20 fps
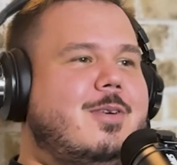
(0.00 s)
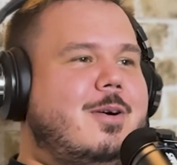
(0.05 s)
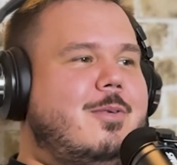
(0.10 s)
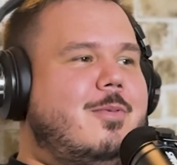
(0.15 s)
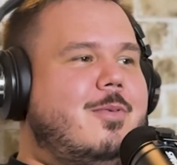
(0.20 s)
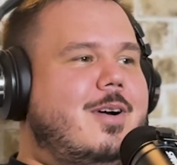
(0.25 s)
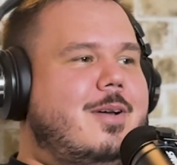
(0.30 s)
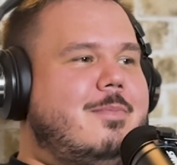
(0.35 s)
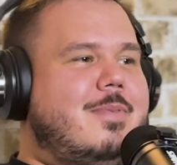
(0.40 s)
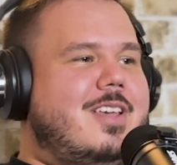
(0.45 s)

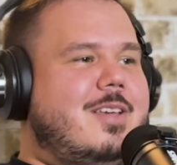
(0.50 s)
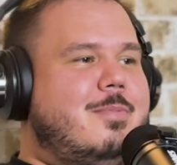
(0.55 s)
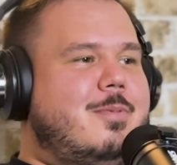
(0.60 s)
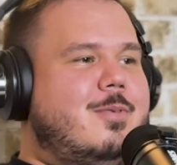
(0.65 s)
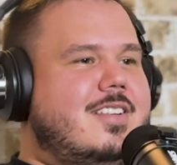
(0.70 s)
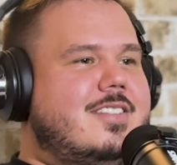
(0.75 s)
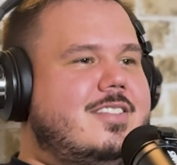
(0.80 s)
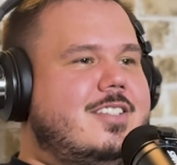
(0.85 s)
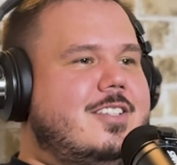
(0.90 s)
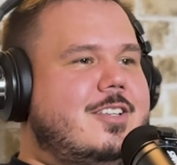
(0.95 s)
want
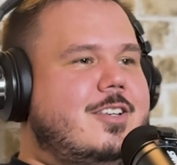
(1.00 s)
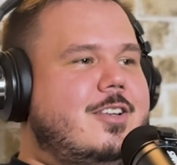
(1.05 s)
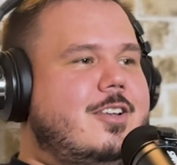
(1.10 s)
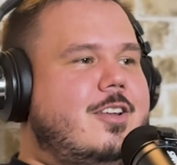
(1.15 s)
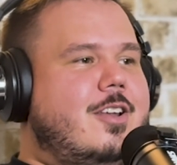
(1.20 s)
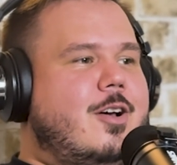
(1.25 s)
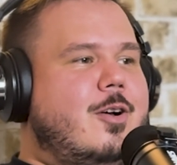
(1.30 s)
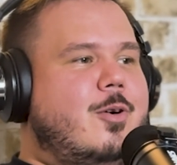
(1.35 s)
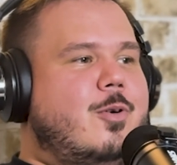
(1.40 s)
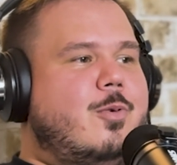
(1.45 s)
people to
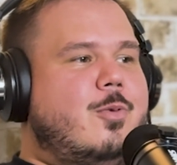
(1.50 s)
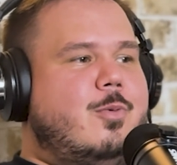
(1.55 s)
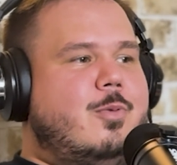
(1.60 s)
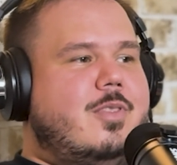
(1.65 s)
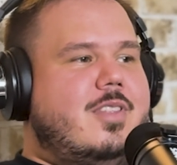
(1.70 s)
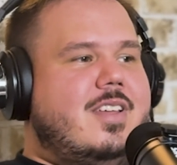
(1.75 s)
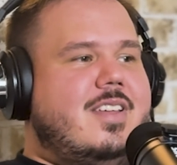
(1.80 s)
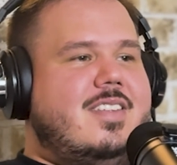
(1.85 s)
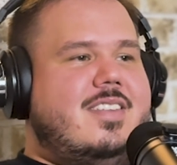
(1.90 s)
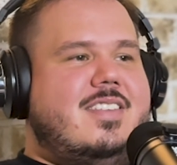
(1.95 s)
know
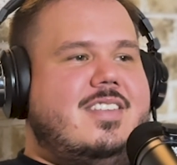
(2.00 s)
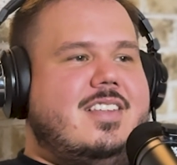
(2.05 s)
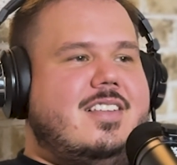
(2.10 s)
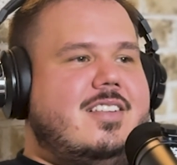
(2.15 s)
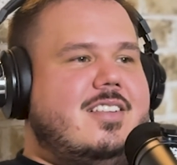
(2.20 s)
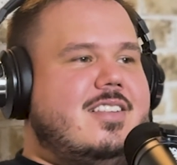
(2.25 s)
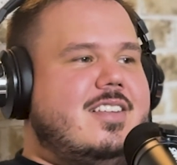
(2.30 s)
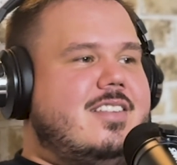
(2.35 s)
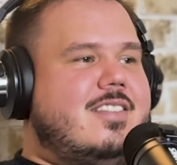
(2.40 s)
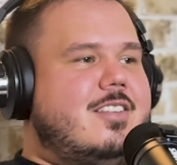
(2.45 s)
this
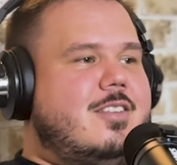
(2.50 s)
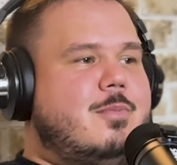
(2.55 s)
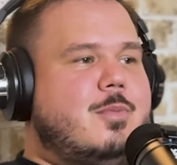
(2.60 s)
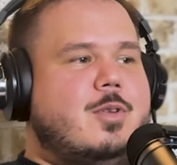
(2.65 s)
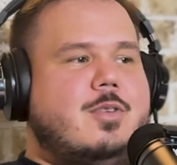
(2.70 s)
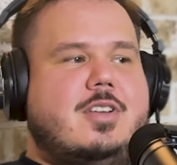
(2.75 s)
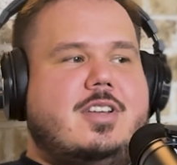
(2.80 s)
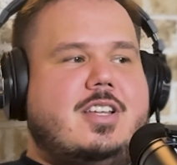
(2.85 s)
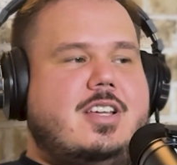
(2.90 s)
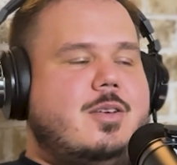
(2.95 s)
in this
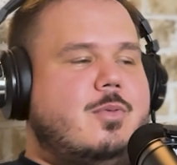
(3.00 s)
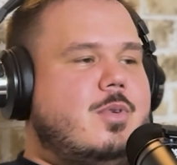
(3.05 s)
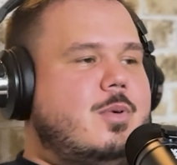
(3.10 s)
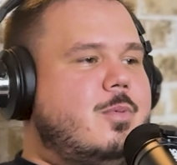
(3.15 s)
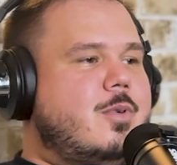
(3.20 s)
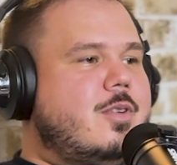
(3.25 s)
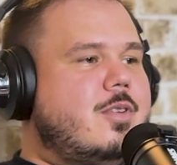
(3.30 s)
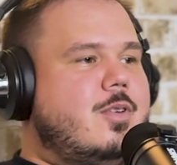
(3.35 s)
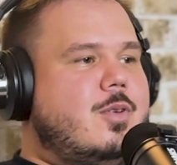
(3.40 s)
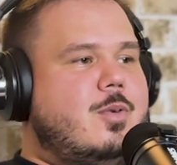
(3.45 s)
community, what
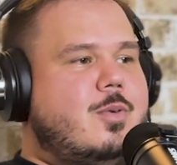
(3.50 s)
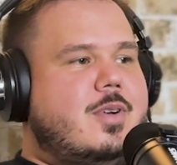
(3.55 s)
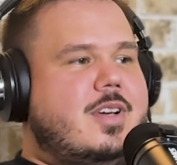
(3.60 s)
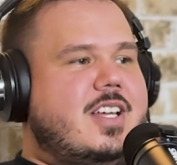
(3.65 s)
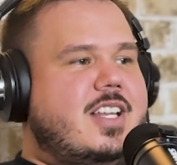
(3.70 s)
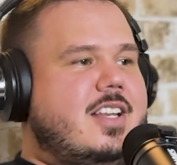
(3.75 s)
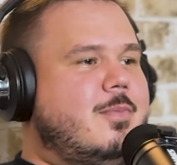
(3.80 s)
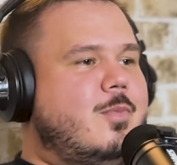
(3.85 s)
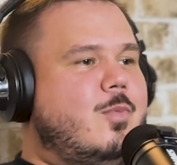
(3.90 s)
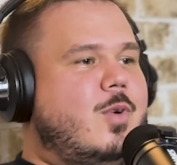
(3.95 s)
we're
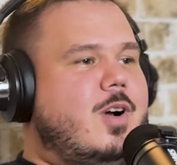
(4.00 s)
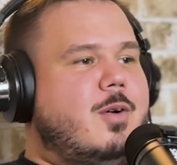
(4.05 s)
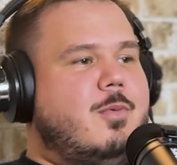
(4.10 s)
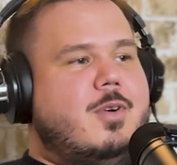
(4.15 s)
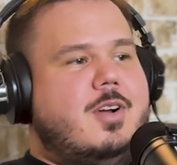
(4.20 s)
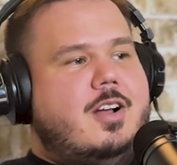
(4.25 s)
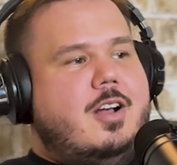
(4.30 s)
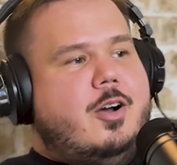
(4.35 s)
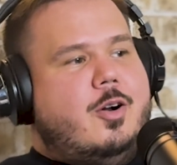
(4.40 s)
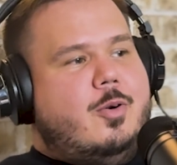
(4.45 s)
doing, where
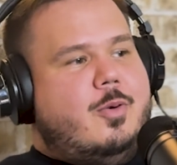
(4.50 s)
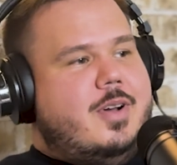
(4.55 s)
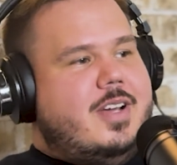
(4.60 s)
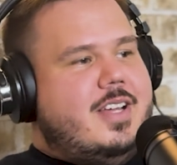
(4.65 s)
we're going,